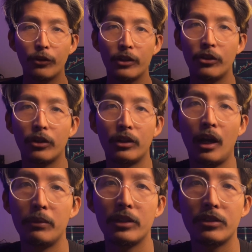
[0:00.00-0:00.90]
the
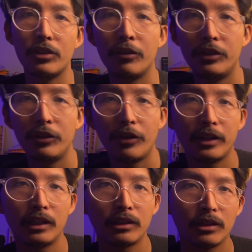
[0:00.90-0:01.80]
tokenomics of DeFi
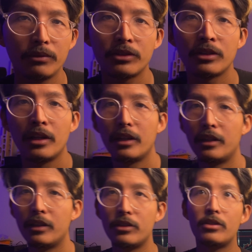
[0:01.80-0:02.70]
Kingdoms,
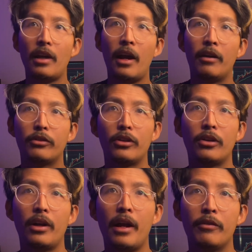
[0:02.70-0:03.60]
and this is
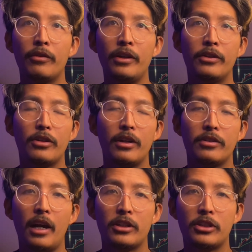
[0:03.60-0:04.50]
after every
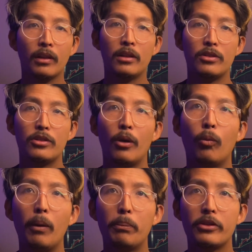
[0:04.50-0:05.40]
transaction. So
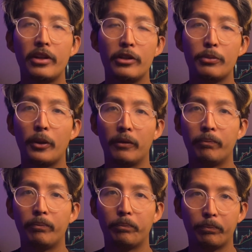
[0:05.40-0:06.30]
1% is burned.
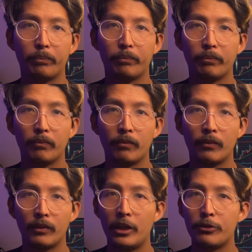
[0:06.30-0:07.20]

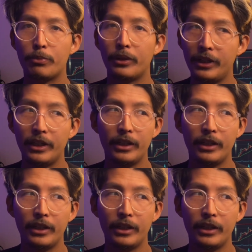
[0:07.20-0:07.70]
That's pretty